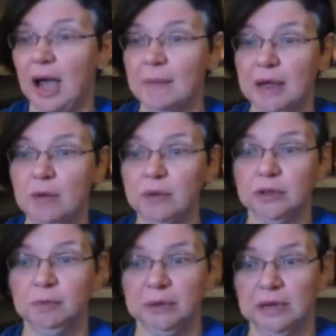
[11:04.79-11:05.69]
I'm not
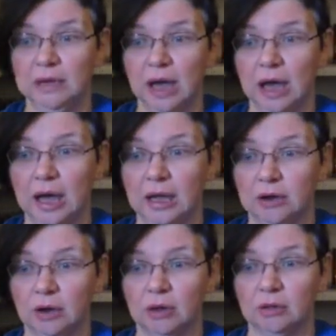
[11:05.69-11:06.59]
really big
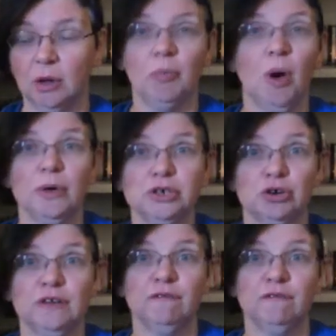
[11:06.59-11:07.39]
on the poetry